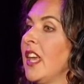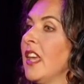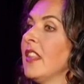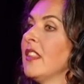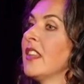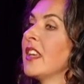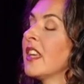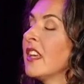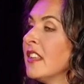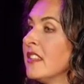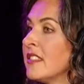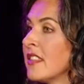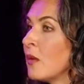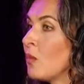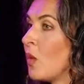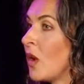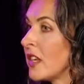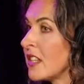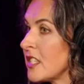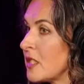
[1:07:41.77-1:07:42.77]
in the kids
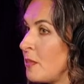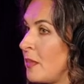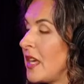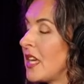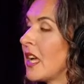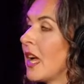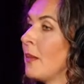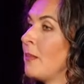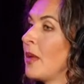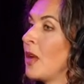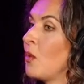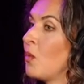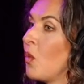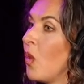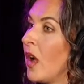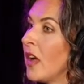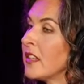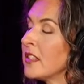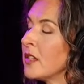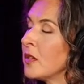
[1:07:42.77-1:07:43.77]
that want to speak up
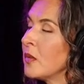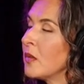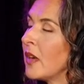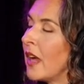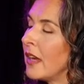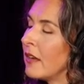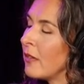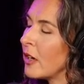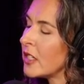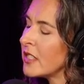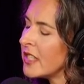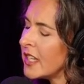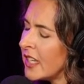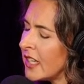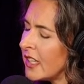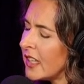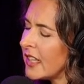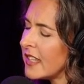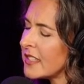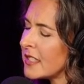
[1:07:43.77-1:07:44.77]
and want to kind of
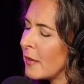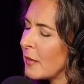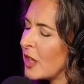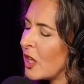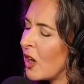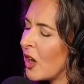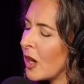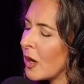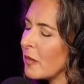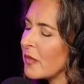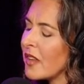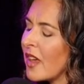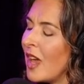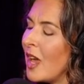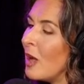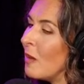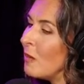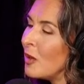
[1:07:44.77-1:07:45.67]
articulate some of the harms,